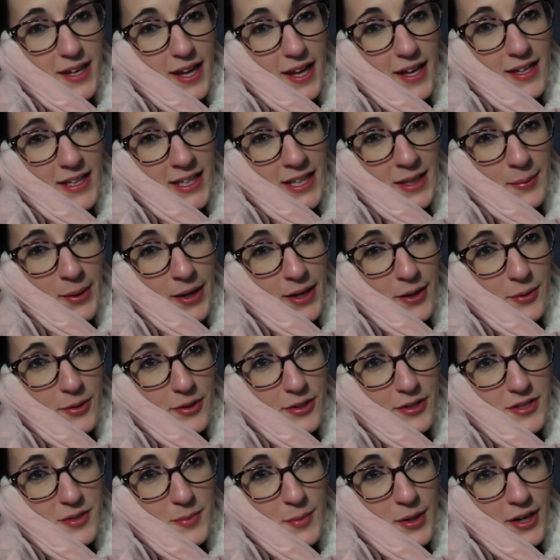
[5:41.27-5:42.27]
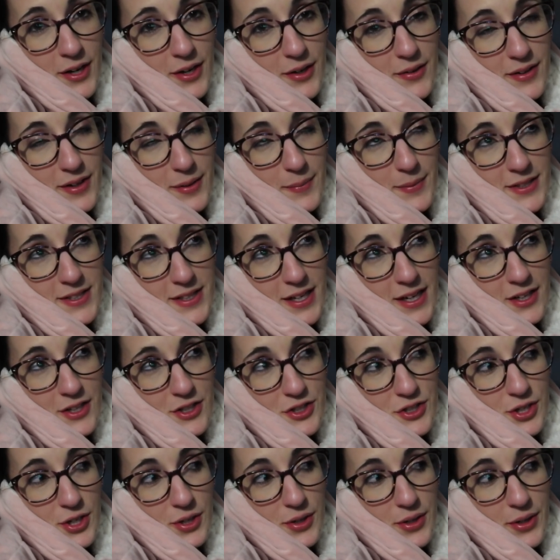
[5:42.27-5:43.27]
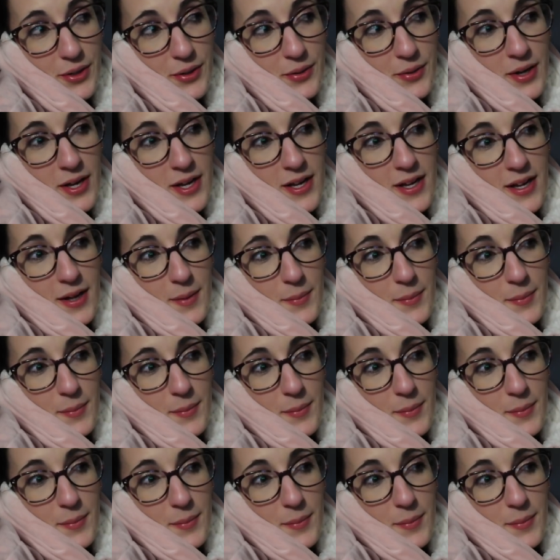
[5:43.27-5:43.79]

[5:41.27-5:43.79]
to get an eBay order tomorrow that I'm excited to show you,